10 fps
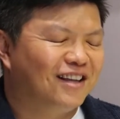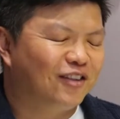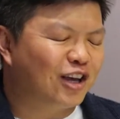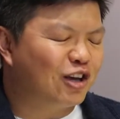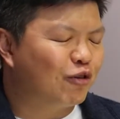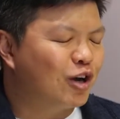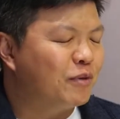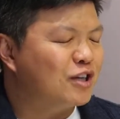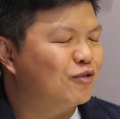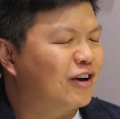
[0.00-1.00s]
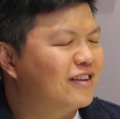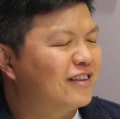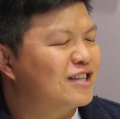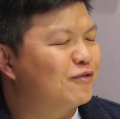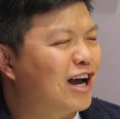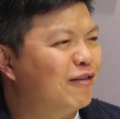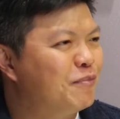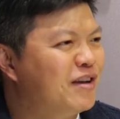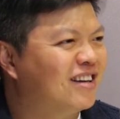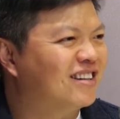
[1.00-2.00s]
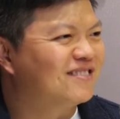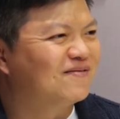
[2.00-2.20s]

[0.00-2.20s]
Thank you very much, Ryan. Thanks for having me here.